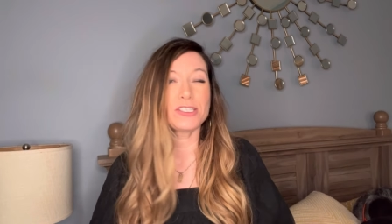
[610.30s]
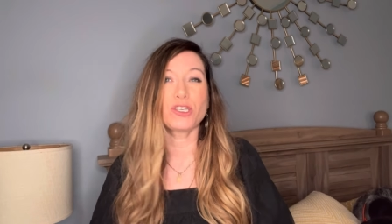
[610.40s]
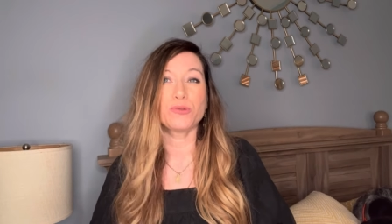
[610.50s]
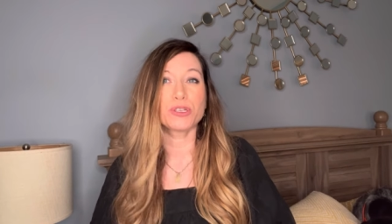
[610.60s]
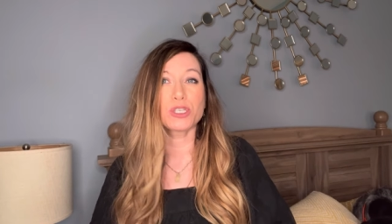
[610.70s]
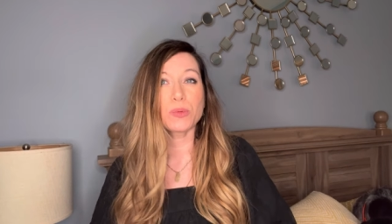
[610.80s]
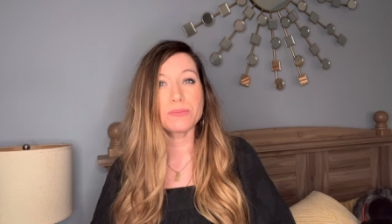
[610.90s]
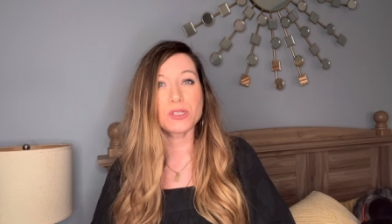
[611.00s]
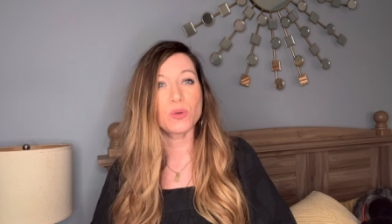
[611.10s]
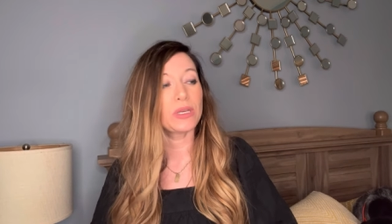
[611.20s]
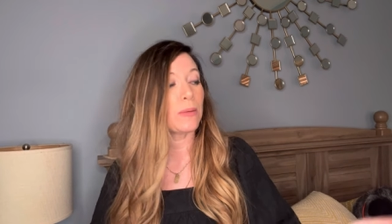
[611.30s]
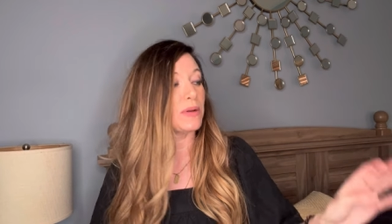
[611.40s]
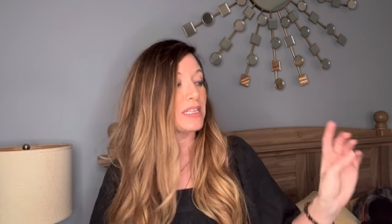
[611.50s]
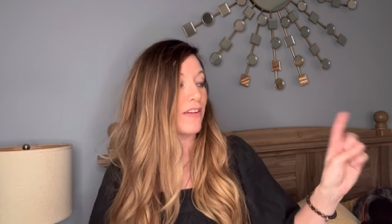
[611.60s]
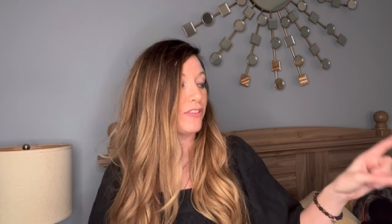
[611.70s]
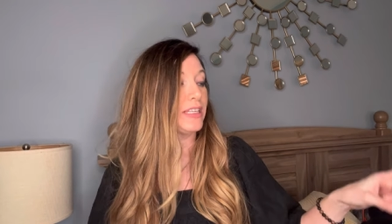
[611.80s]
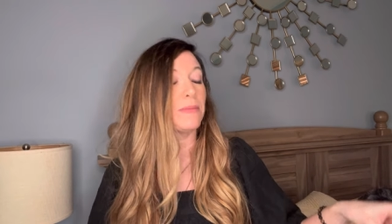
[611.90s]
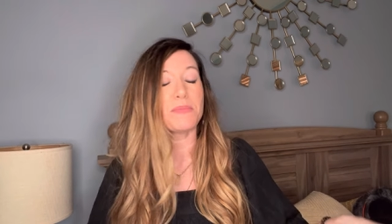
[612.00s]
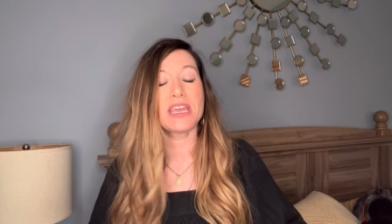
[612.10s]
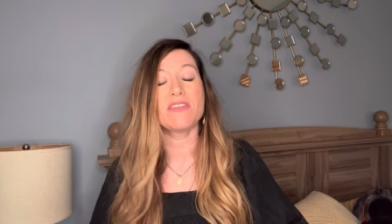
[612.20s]
to choose a swimsuit, it would definitely
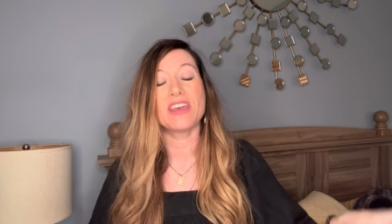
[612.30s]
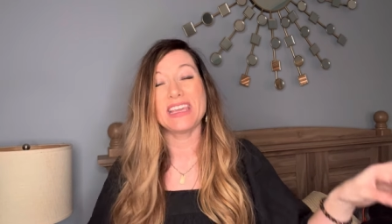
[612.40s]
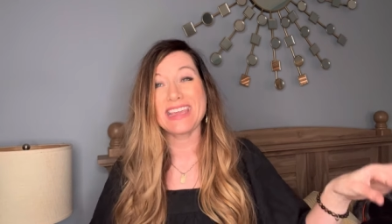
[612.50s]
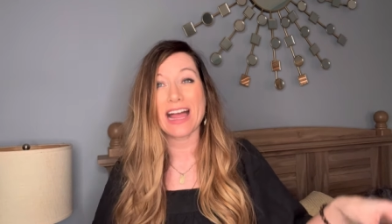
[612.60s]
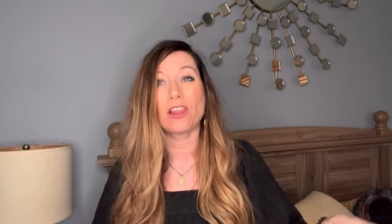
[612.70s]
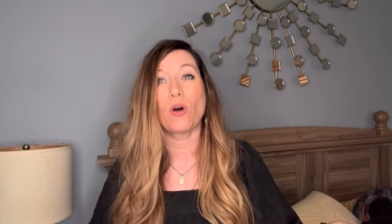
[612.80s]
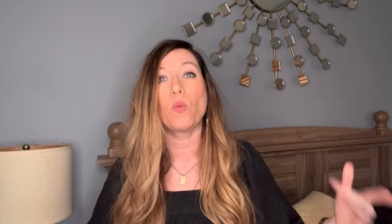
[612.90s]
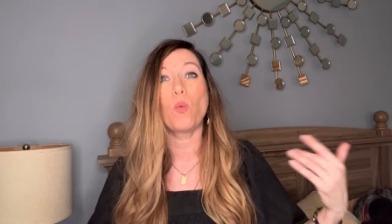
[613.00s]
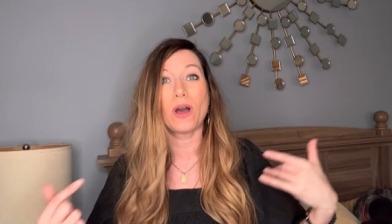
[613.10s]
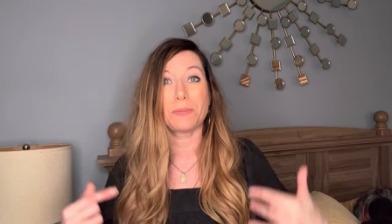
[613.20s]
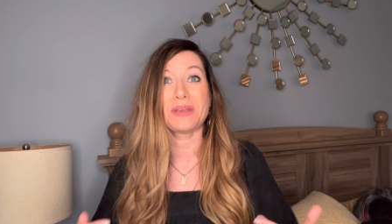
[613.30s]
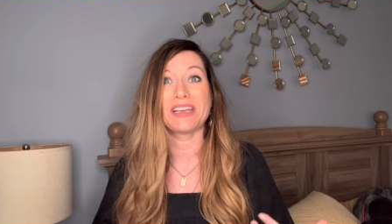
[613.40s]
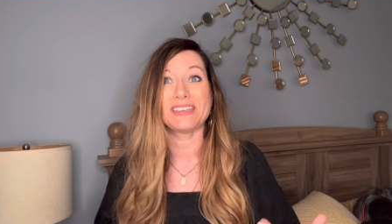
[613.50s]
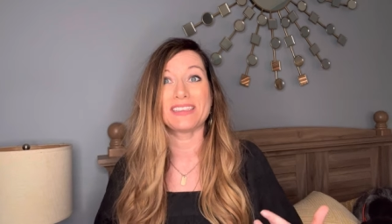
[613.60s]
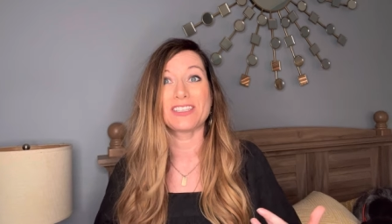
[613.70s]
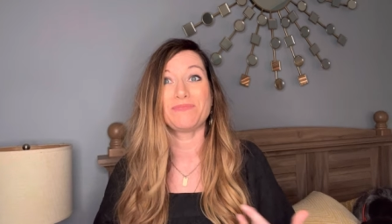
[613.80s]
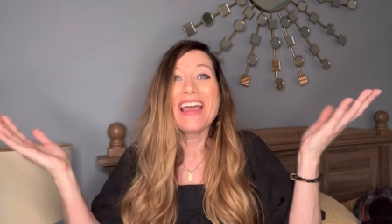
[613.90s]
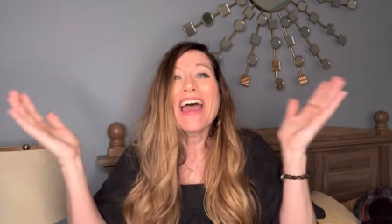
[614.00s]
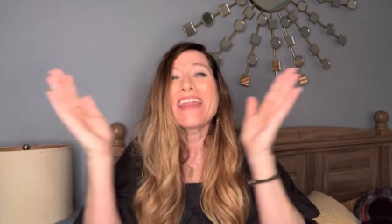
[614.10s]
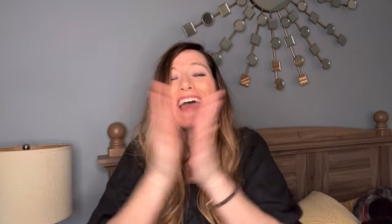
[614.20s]
be the yellow one piece.
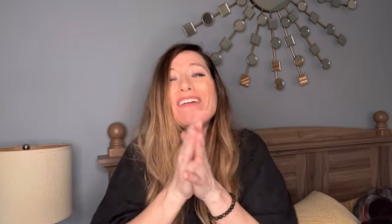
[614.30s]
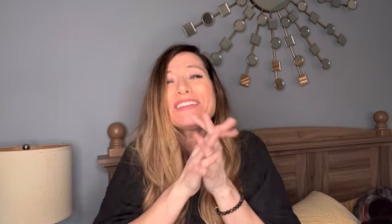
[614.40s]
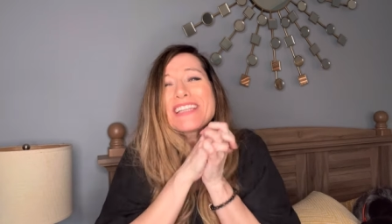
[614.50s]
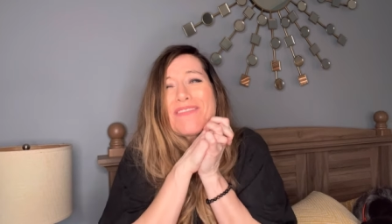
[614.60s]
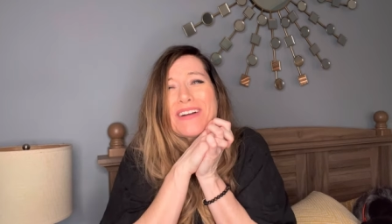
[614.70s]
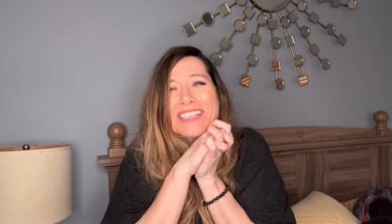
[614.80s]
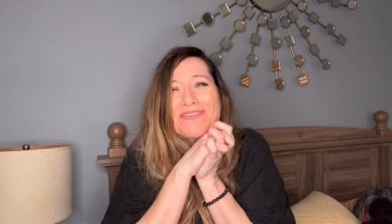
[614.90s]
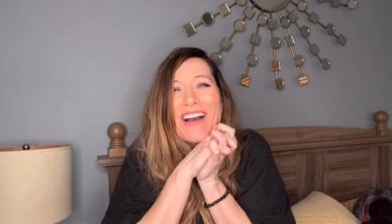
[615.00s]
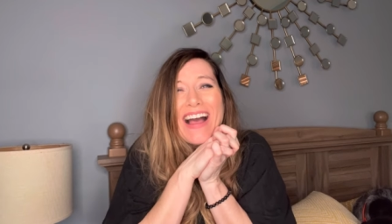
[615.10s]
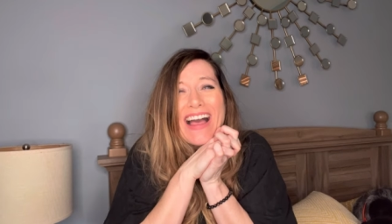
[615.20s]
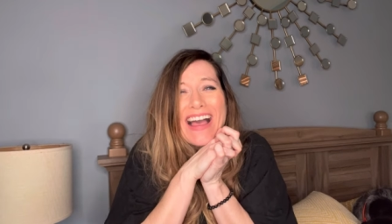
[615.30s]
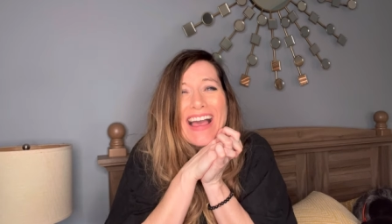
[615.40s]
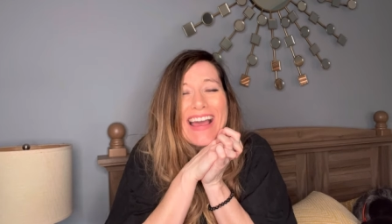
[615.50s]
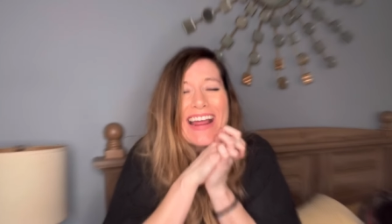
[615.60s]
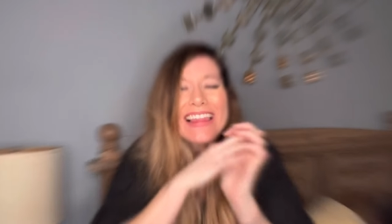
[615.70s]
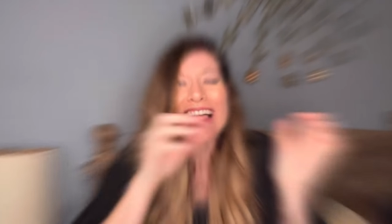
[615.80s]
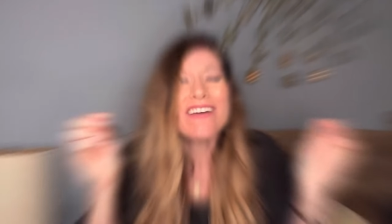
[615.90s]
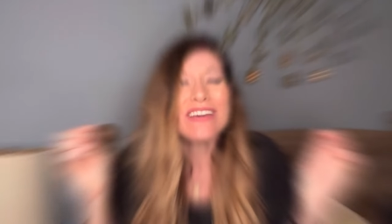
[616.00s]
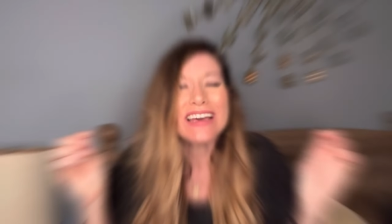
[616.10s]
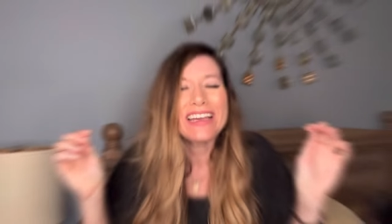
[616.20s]
That was so much fun. I
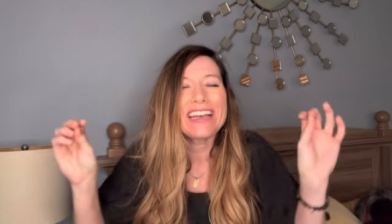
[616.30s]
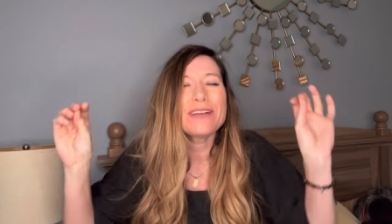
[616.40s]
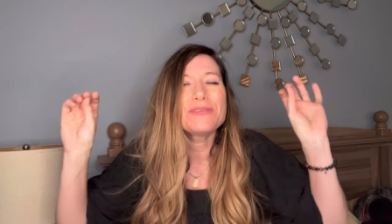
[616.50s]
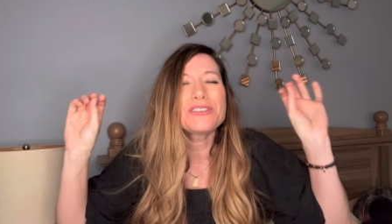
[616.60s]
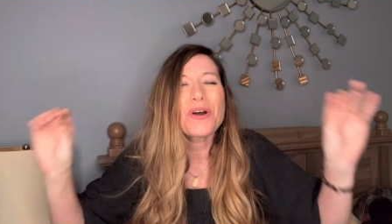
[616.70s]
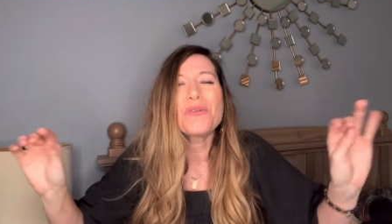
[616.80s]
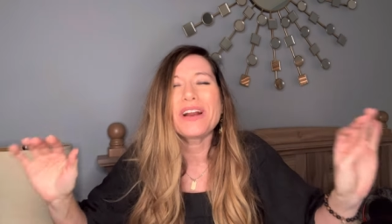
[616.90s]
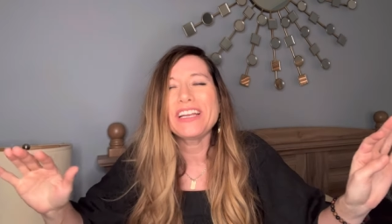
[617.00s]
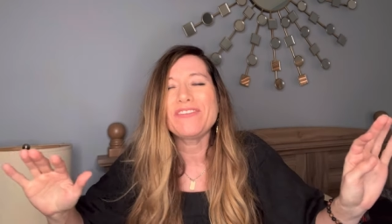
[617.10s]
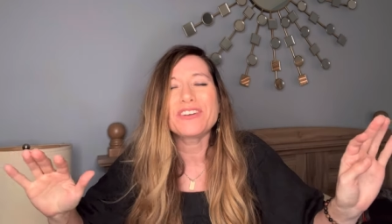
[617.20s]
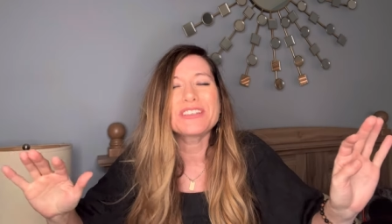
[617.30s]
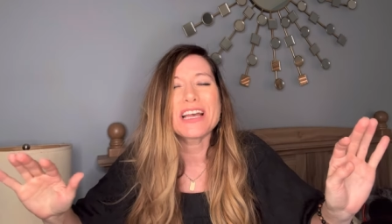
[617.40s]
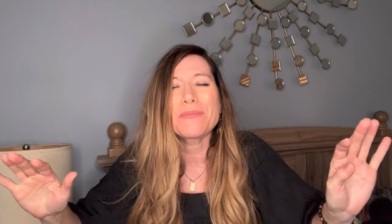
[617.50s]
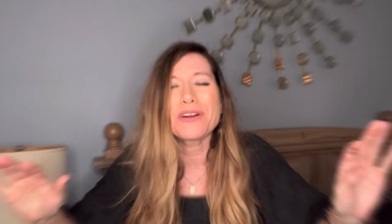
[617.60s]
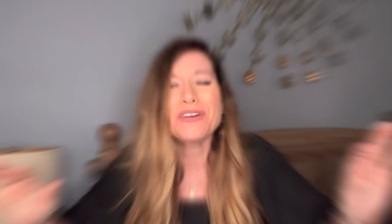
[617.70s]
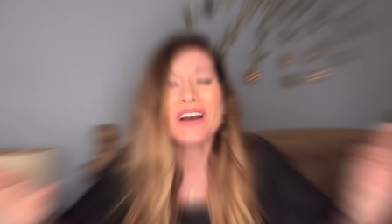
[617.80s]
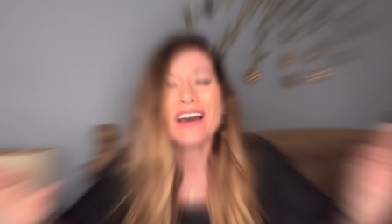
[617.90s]
love it. And I'm so ready for summer.